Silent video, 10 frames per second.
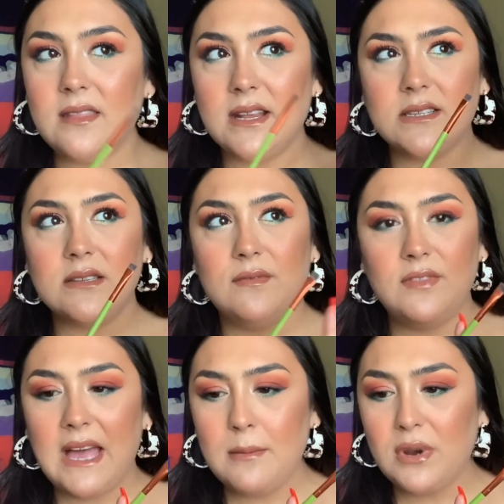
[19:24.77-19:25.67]
There's a
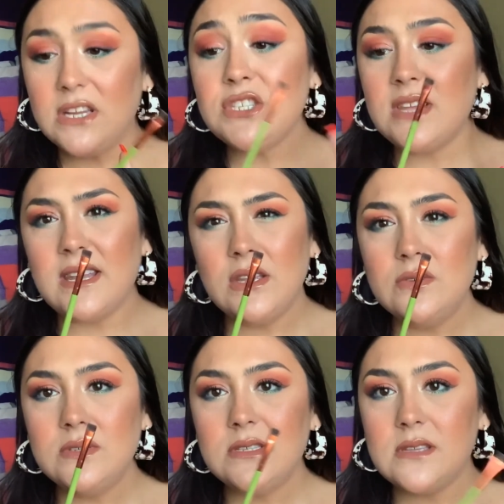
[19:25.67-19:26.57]
flat brush that I
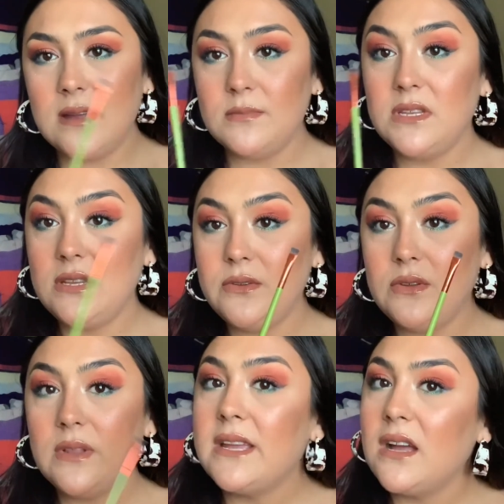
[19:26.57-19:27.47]
use to
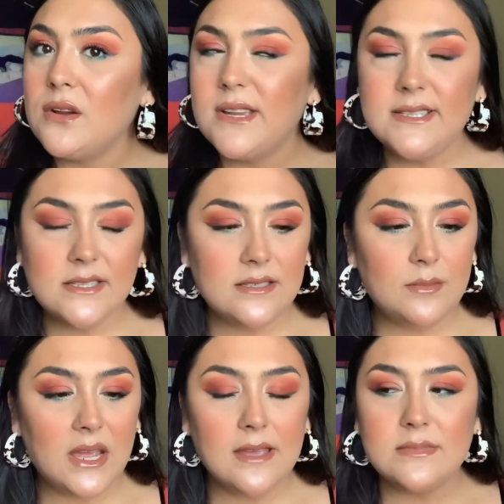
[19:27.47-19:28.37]
do like cut creases
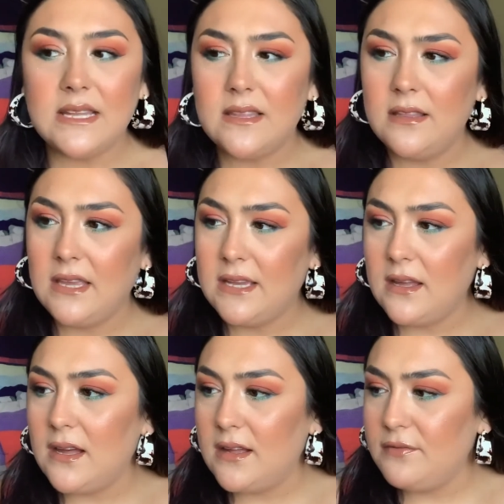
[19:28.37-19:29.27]
sometimes, and then like
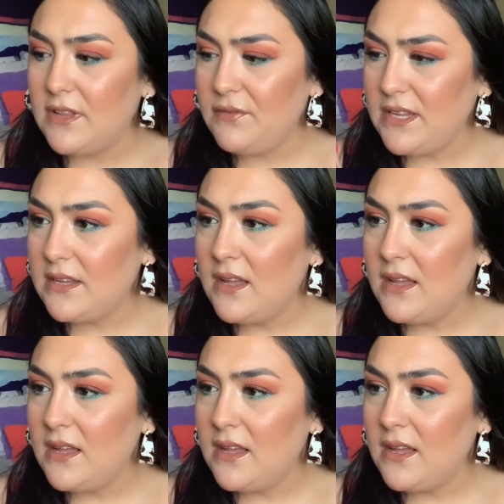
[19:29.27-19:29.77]
a fluffy